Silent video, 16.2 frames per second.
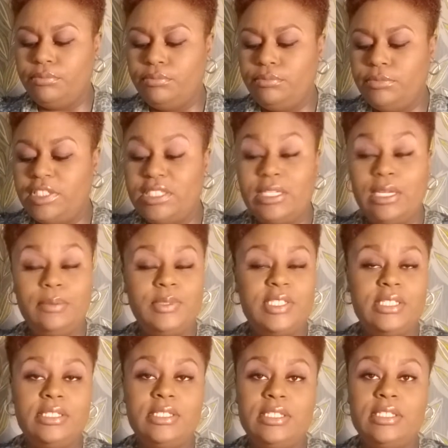
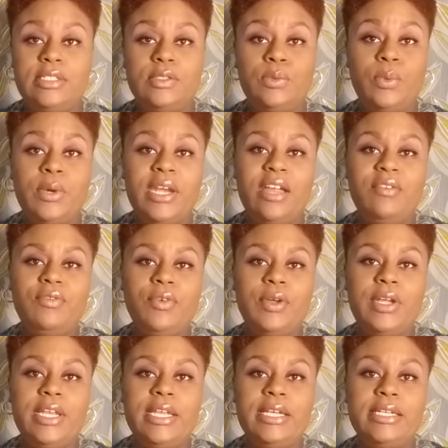Substances, whatever
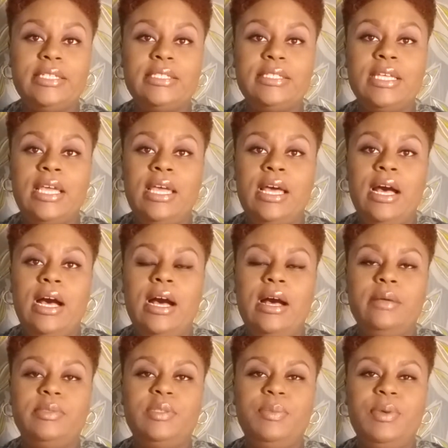it is.
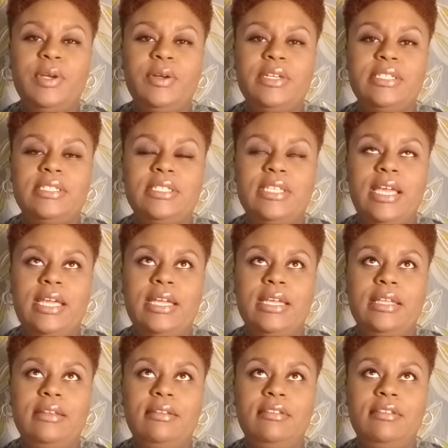Spirit is
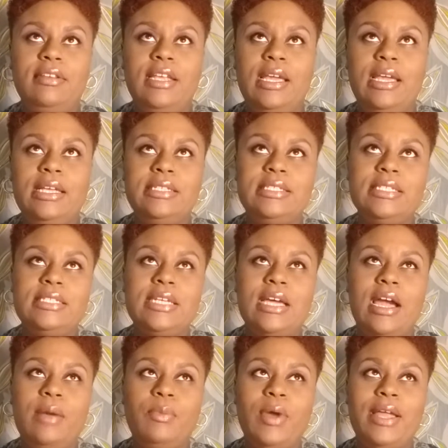saying it's a
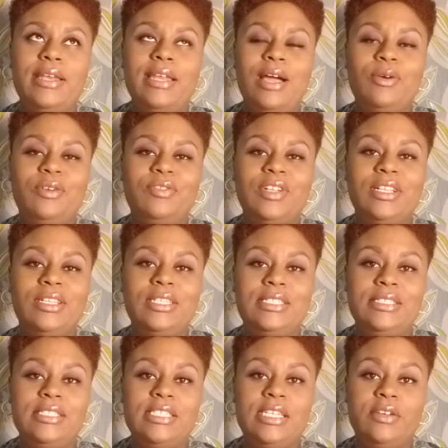time right now of
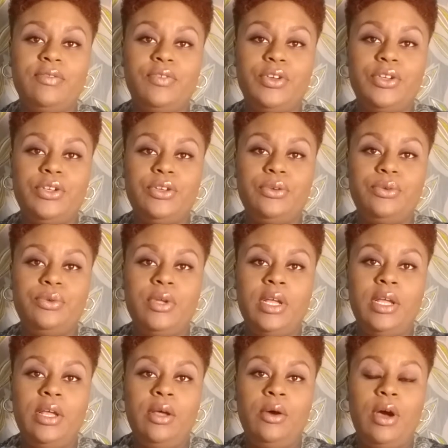cleansing for you
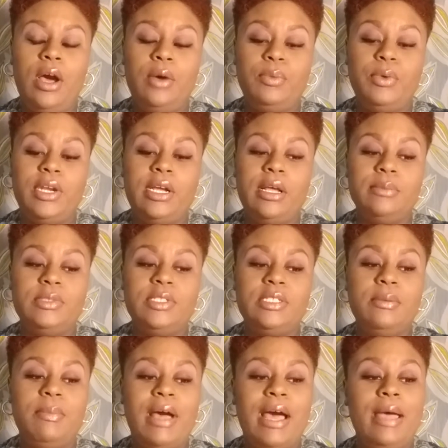when it comes to
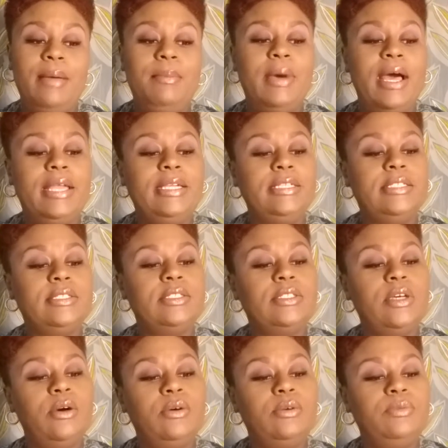mind, body, and
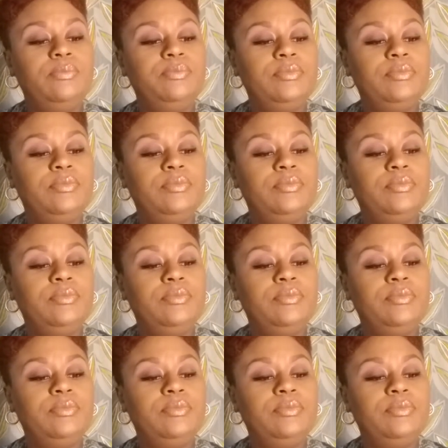soul.